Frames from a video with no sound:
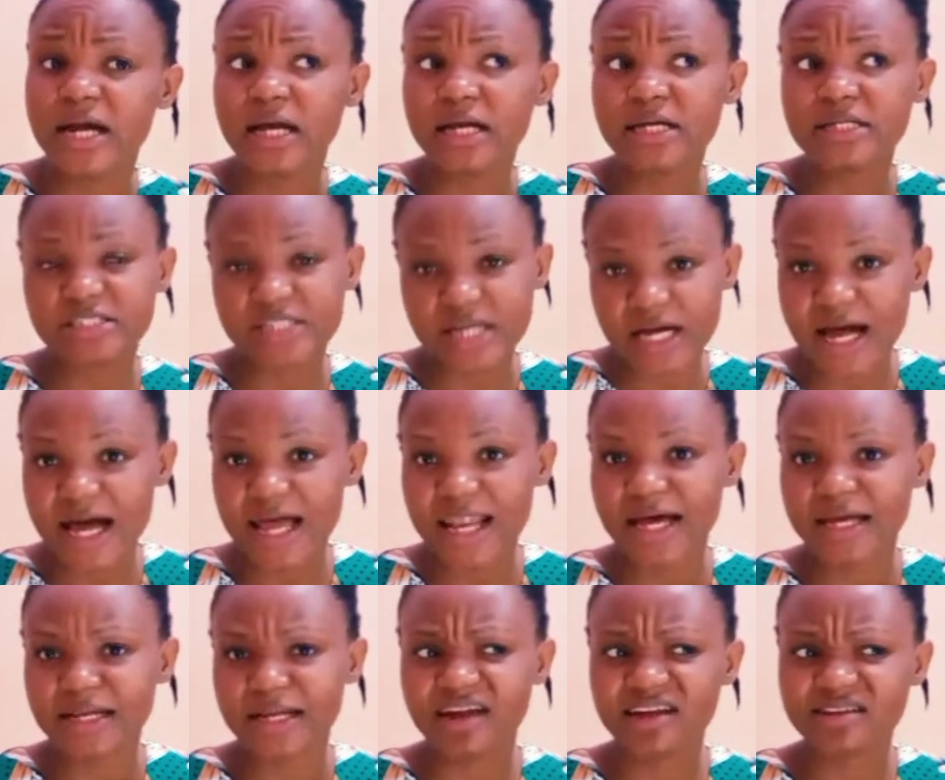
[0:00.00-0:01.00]

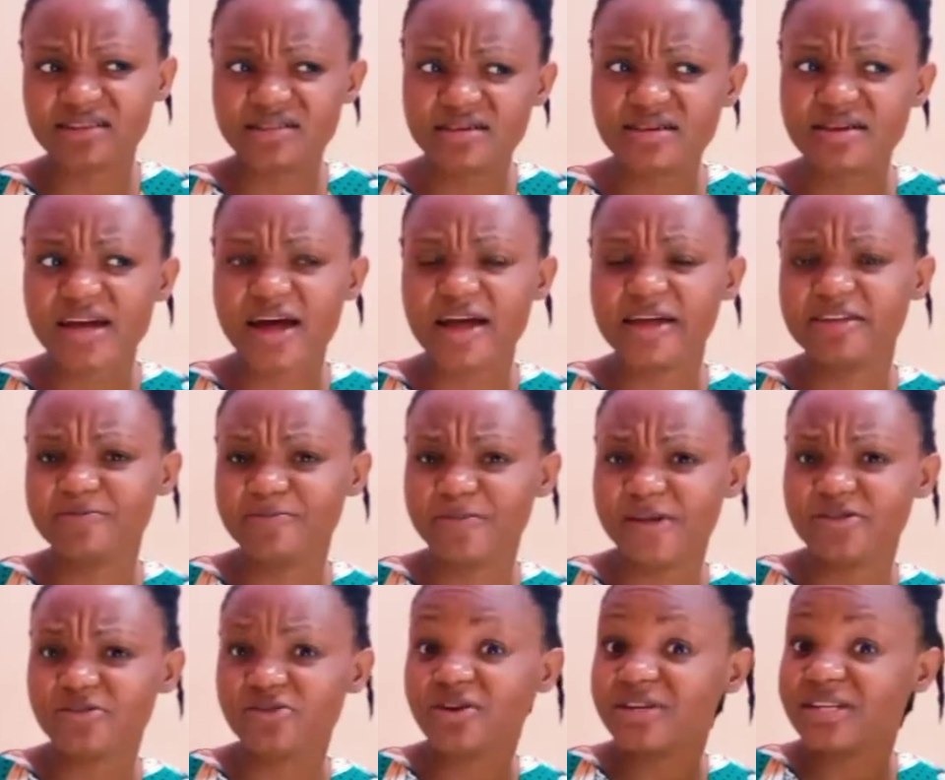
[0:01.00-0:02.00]
Shagala, and I think I
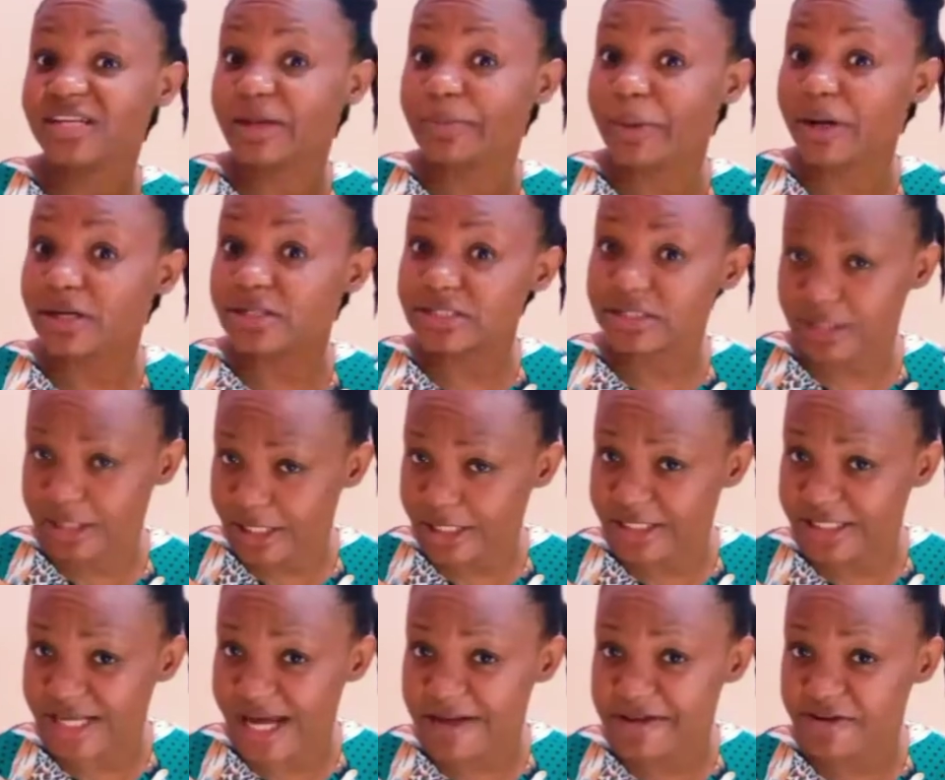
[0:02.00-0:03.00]
explained talking about the
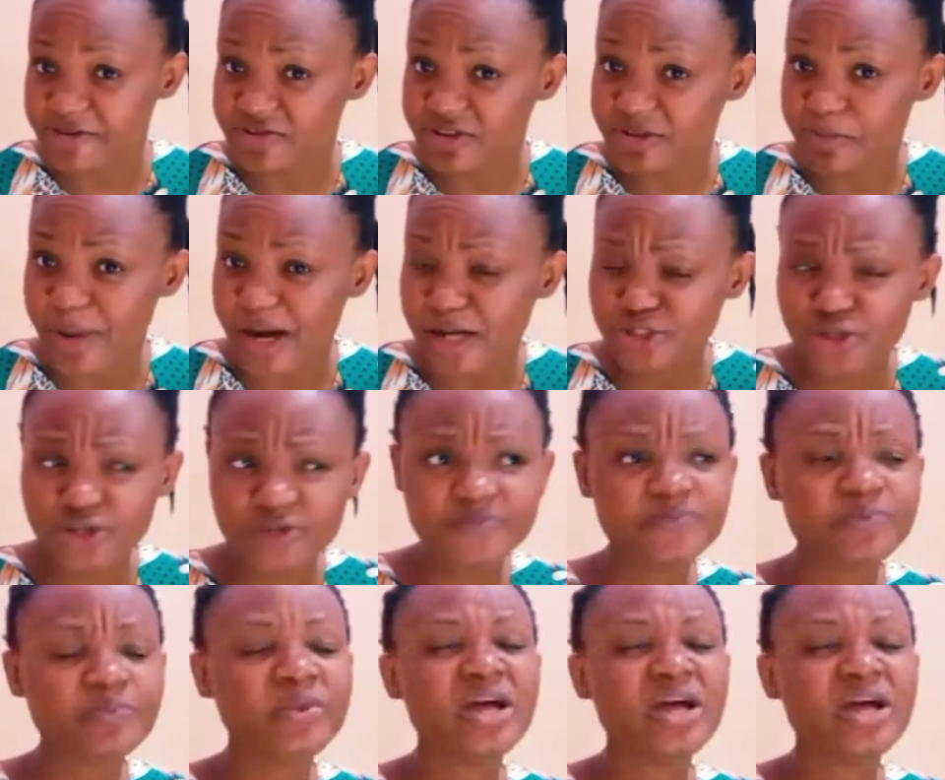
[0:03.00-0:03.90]
size of the mansion.